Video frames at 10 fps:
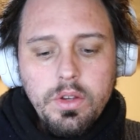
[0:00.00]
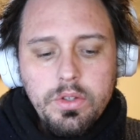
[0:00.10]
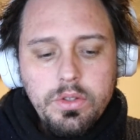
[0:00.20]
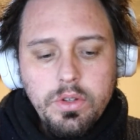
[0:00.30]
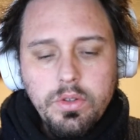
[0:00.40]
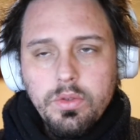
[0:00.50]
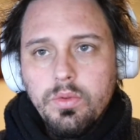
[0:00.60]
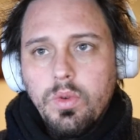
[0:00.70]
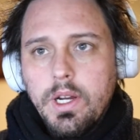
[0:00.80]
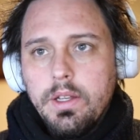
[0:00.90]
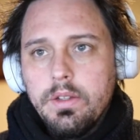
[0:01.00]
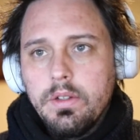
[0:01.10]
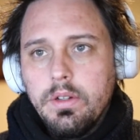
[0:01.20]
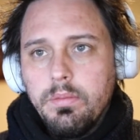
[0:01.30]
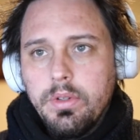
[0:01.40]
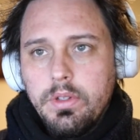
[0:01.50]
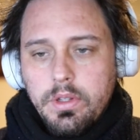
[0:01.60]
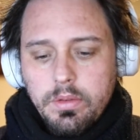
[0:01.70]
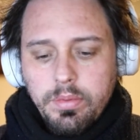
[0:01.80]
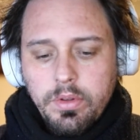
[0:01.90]
So y is our input to
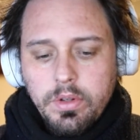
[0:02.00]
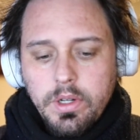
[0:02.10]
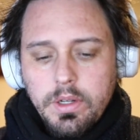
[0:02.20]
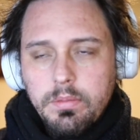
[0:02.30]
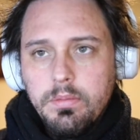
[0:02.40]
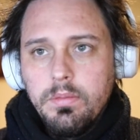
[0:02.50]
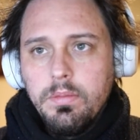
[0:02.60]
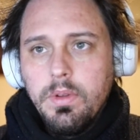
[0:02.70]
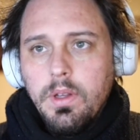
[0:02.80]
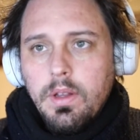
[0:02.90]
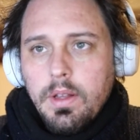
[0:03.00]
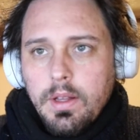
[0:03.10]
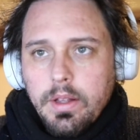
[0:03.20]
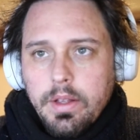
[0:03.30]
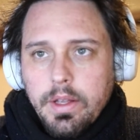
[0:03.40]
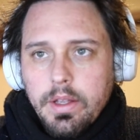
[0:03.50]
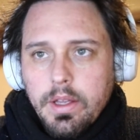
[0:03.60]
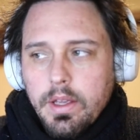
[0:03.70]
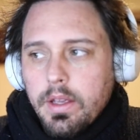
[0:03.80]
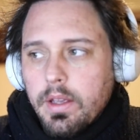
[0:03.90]
the program,
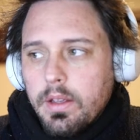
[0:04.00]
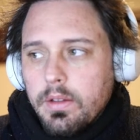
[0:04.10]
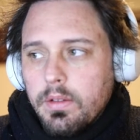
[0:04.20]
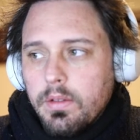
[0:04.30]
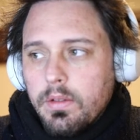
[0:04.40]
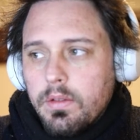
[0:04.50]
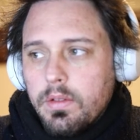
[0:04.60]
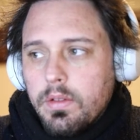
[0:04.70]
and